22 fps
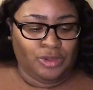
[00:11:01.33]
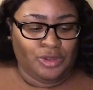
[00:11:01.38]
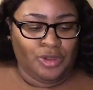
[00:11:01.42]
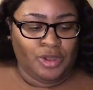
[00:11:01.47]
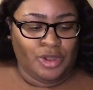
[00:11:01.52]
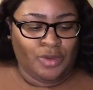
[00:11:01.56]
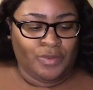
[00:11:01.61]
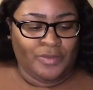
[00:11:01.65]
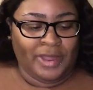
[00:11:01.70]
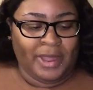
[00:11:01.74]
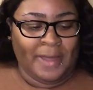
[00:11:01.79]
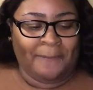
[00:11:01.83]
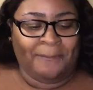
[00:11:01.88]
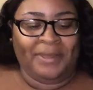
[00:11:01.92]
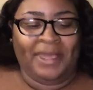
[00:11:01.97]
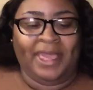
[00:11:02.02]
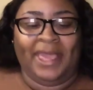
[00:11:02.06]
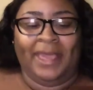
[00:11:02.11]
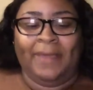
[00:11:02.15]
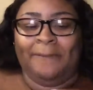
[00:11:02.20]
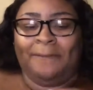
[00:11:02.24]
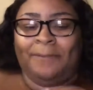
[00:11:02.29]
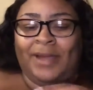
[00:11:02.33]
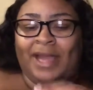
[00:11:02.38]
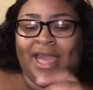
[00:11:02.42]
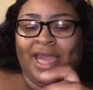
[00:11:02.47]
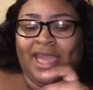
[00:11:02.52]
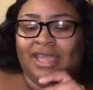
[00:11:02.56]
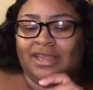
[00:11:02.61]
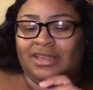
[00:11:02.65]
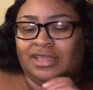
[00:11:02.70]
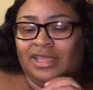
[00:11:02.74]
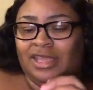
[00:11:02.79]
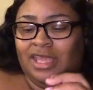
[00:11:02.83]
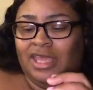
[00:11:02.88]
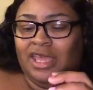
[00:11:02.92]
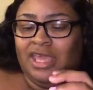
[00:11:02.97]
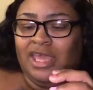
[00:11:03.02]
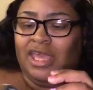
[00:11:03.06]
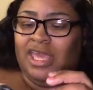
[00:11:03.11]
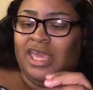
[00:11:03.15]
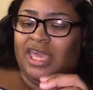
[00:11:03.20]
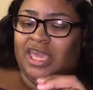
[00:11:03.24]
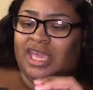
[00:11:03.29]
Longwear paint pot.
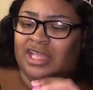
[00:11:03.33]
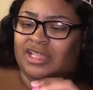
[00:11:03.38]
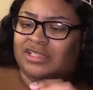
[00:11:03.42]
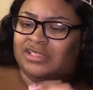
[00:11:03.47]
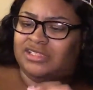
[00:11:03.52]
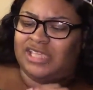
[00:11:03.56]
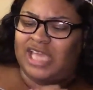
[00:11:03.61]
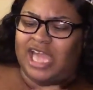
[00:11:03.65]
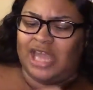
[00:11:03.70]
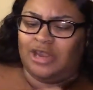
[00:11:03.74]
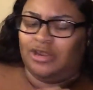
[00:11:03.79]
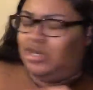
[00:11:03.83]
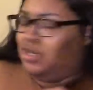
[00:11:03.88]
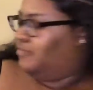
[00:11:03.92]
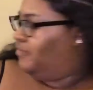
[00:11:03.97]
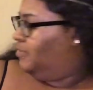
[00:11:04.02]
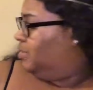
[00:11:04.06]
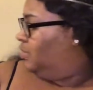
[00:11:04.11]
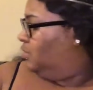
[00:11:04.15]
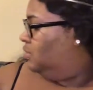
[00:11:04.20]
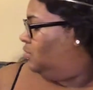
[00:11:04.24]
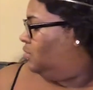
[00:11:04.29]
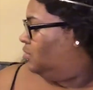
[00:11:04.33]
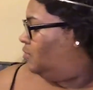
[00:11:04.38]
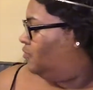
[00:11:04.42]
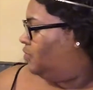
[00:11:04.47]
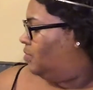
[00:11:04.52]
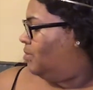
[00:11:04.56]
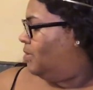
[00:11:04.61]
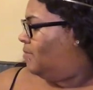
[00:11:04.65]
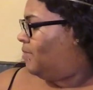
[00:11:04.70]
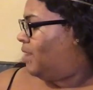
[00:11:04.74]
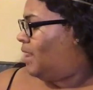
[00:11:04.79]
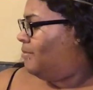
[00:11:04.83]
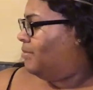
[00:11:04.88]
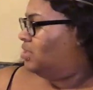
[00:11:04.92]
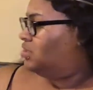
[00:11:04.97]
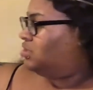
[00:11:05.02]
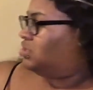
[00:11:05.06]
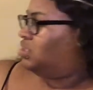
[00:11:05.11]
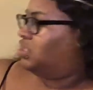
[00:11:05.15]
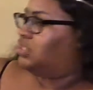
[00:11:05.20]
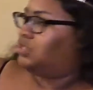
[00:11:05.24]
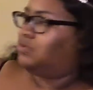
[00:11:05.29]
And I don't even remember how much
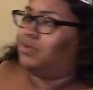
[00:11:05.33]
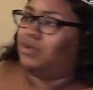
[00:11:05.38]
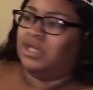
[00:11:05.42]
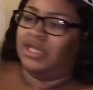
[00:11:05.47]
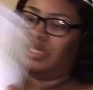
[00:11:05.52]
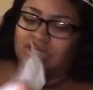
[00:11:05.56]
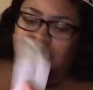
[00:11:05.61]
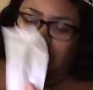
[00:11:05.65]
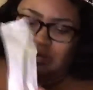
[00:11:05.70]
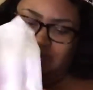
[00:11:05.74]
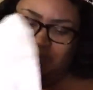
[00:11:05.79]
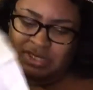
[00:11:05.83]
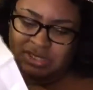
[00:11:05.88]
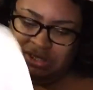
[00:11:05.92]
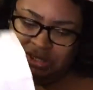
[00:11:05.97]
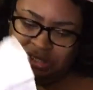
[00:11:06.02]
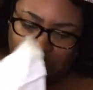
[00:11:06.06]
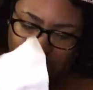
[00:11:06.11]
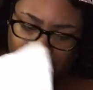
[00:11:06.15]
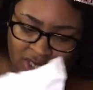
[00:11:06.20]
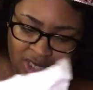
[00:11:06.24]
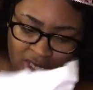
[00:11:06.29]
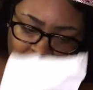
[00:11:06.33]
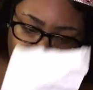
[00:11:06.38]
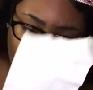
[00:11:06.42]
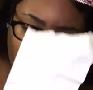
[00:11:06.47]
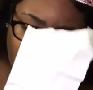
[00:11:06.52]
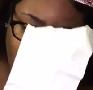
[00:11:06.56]
this was. Let me see.